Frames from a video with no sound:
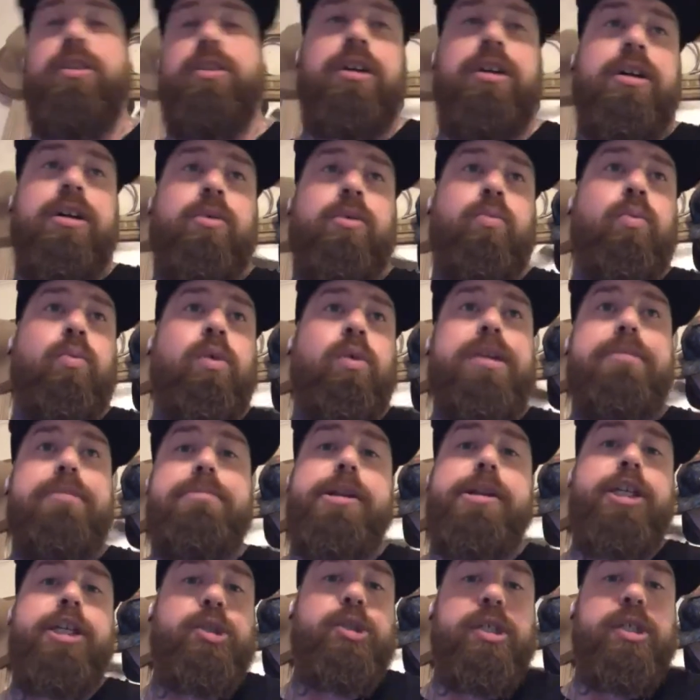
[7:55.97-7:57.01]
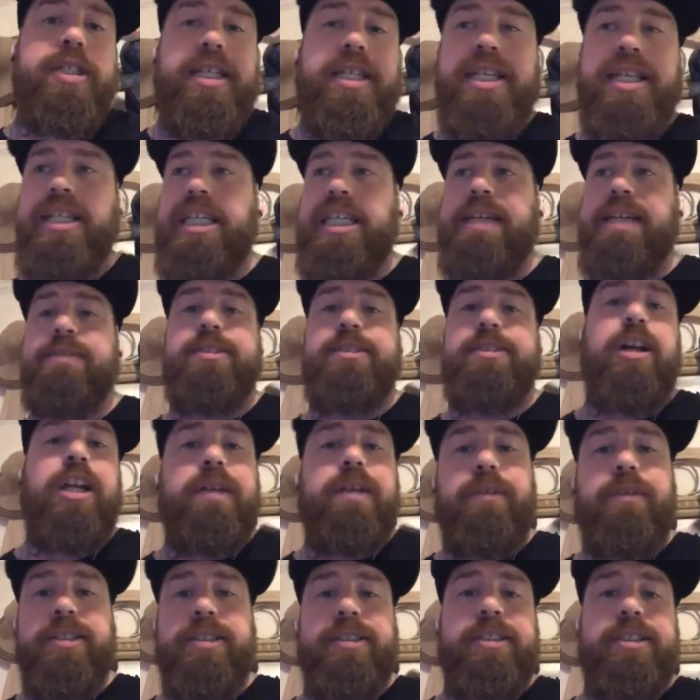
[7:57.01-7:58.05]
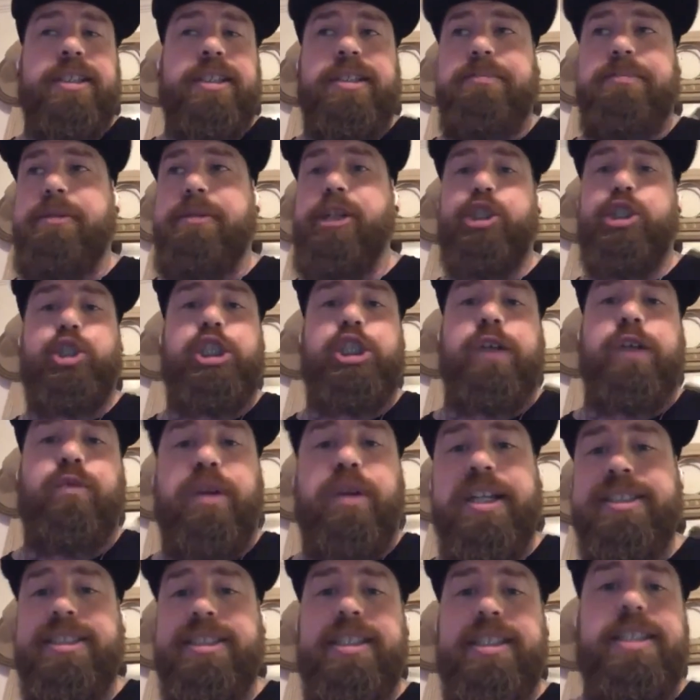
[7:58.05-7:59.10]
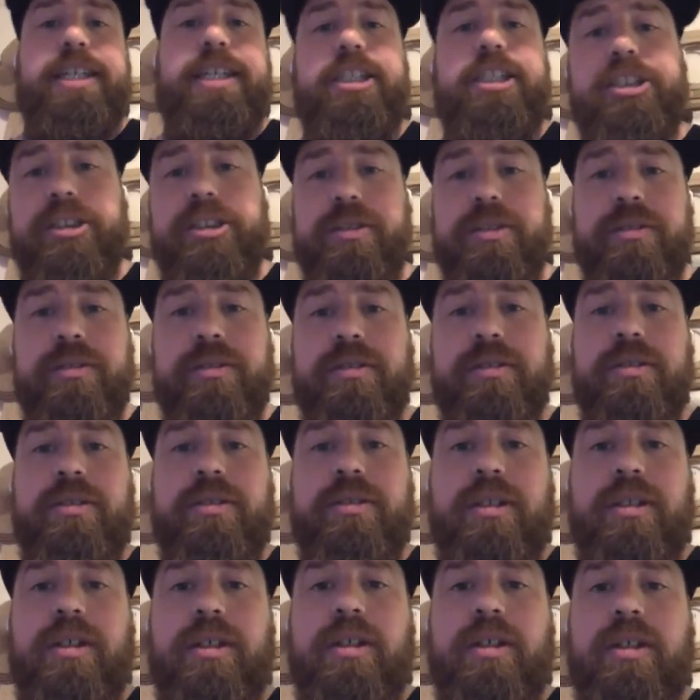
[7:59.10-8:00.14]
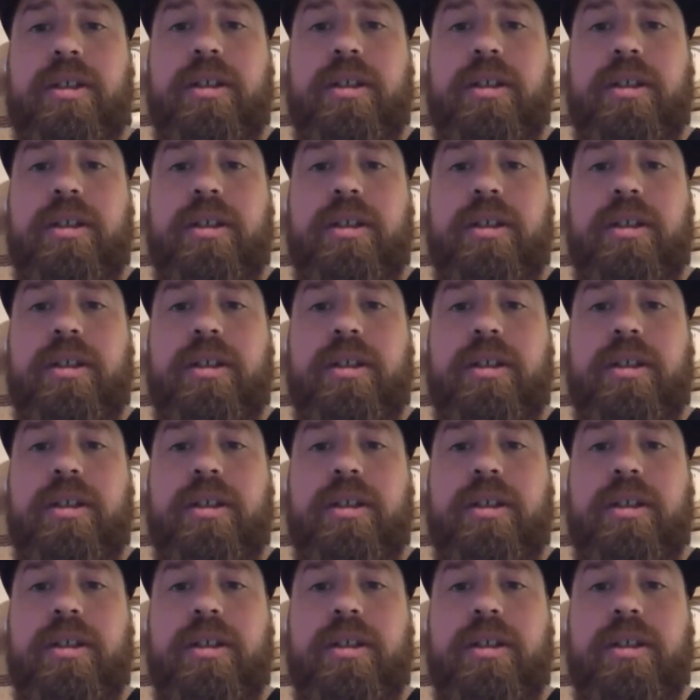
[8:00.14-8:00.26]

the one ministry that he gives all of us is a ministry of reconciliation. That's